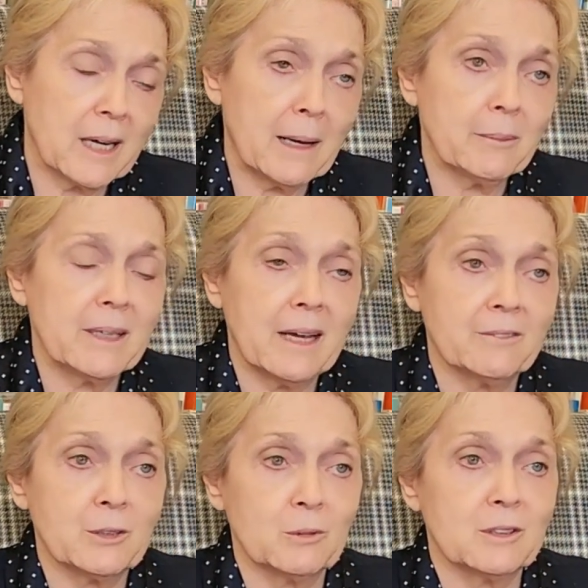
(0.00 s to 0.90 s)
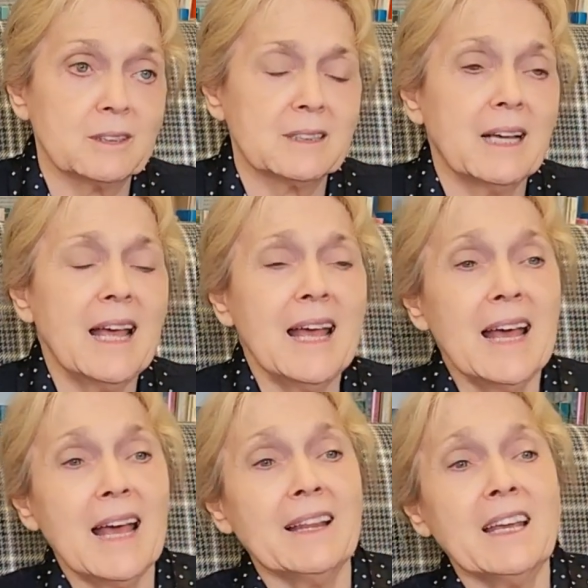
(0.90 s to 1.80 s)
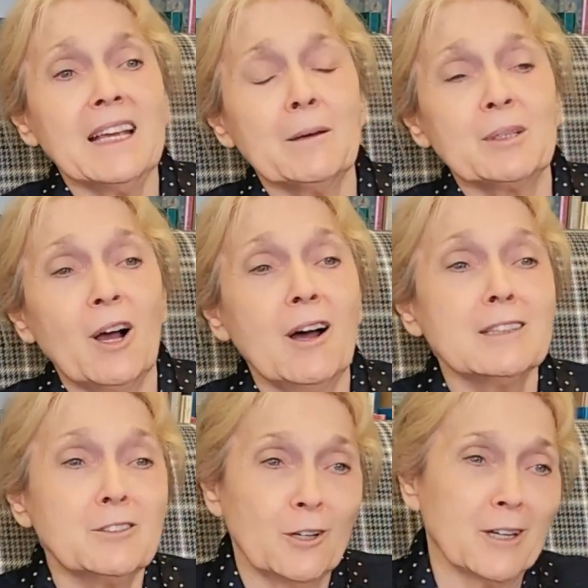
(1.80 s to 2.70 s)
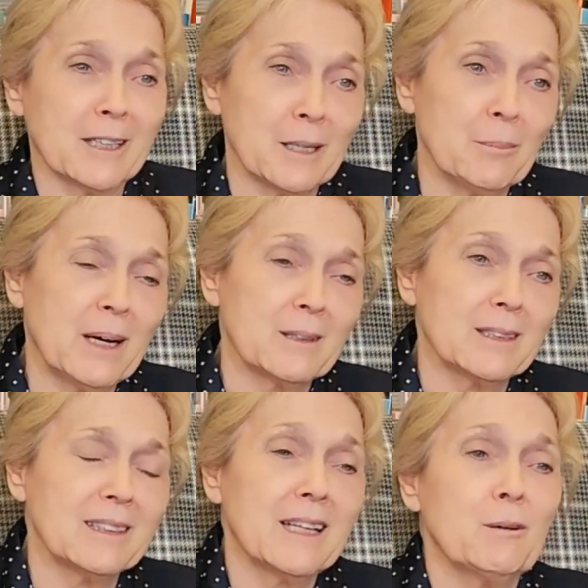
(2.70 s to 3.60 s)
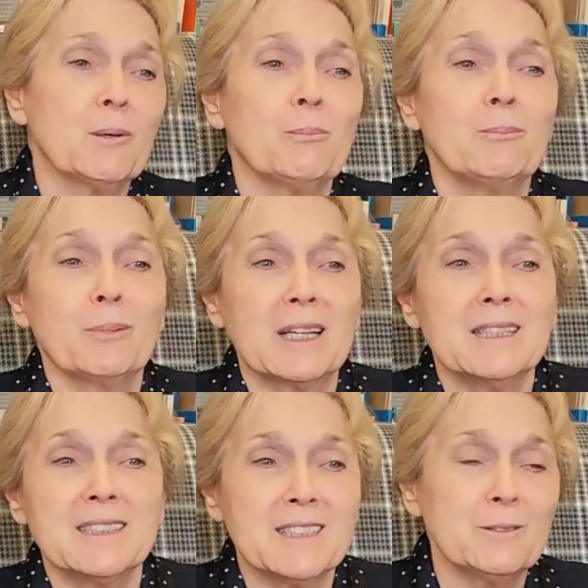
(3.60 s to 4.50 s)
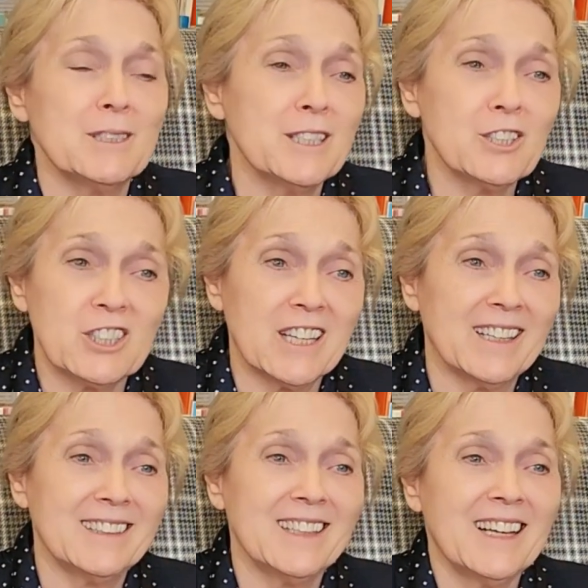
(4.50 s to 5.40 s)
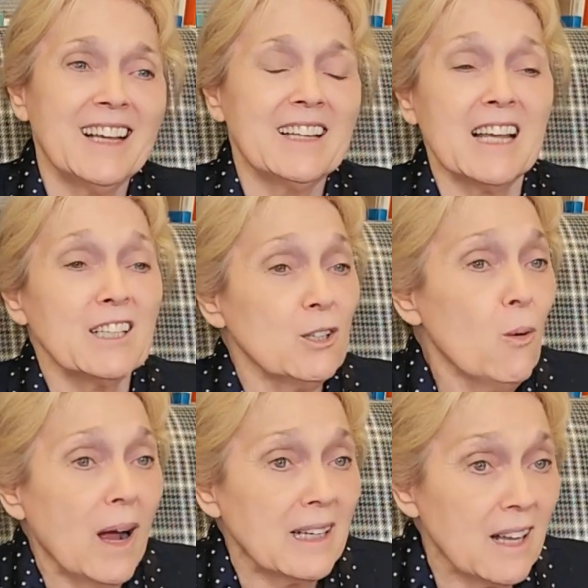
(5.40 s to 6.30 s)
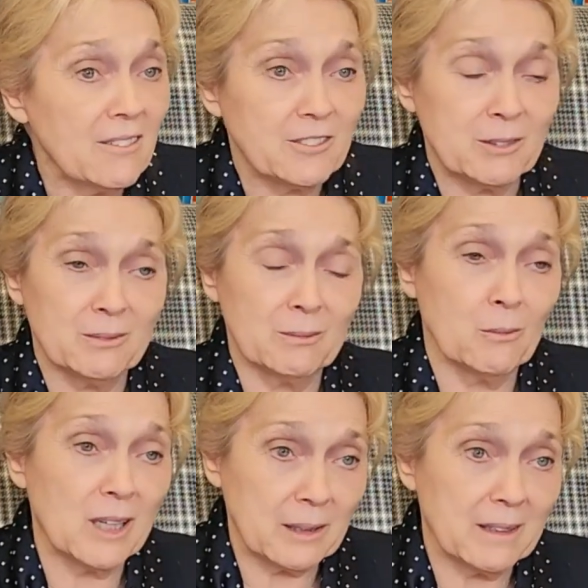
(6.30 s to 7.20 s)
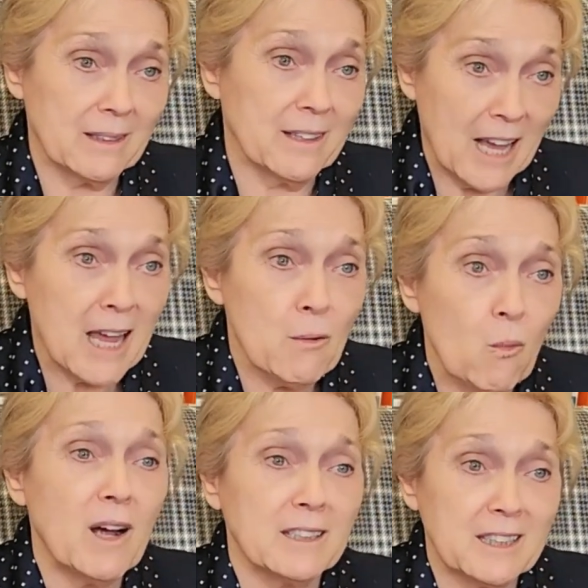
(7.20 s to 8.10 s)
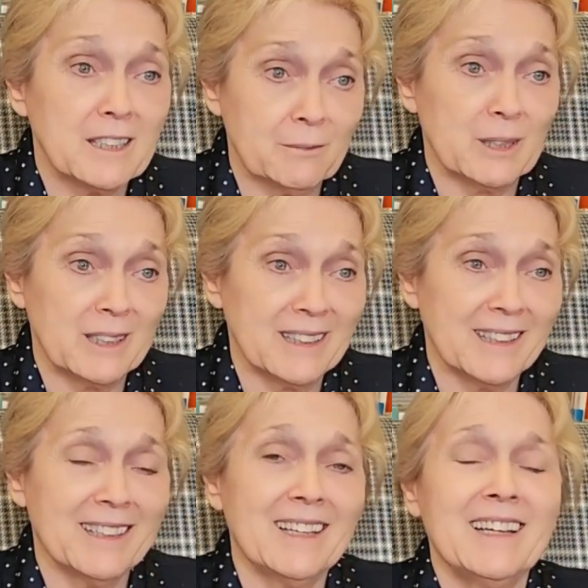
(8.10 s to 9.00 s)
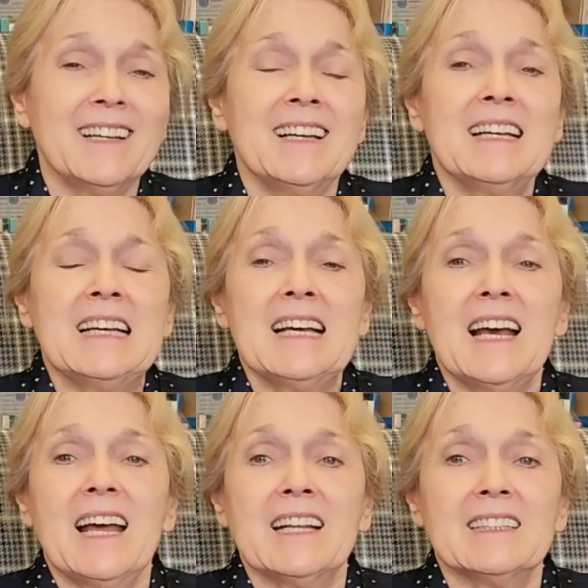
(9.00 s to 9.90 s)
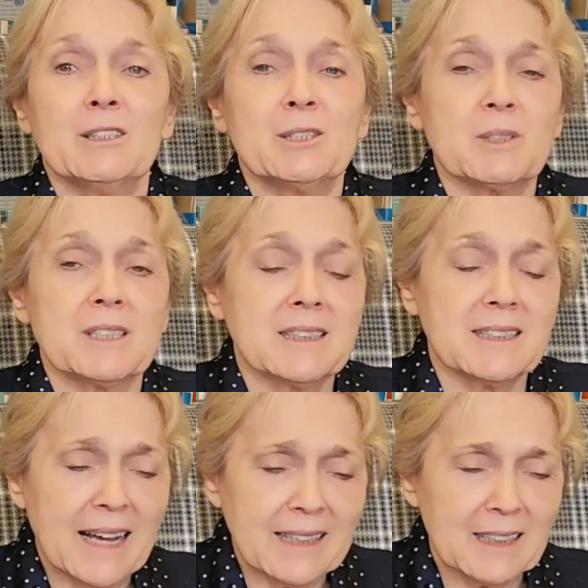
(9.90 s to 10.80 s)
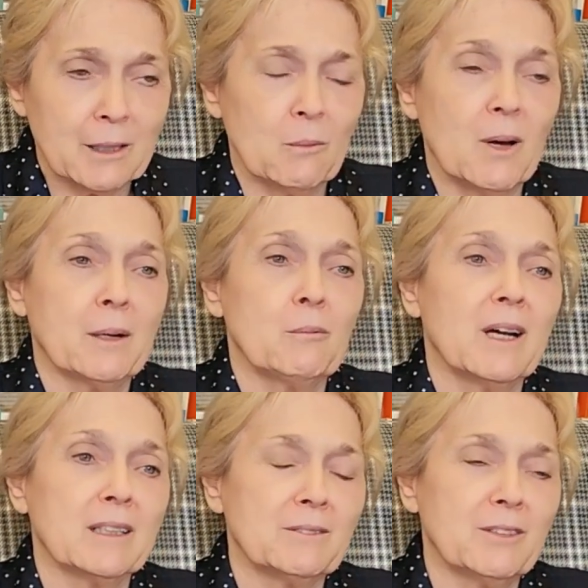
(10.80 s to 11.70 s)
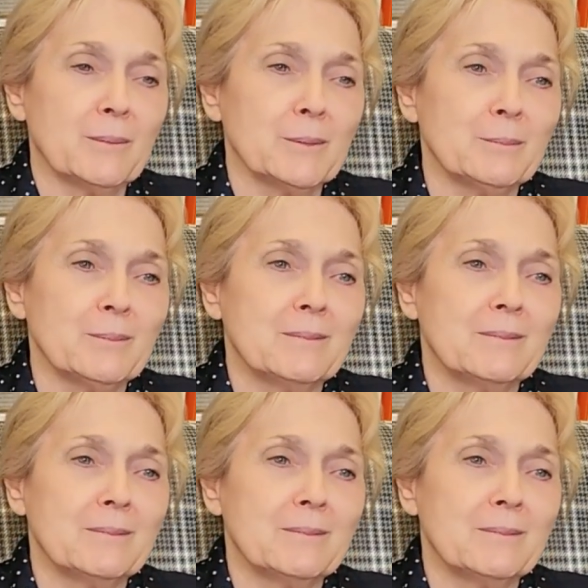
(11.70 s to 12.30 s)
what happened afterwards. And they kept on talking about it, and they were pleased to initiate. They knew I loved what they wanted to give me. And this was exactly what I wanted from them.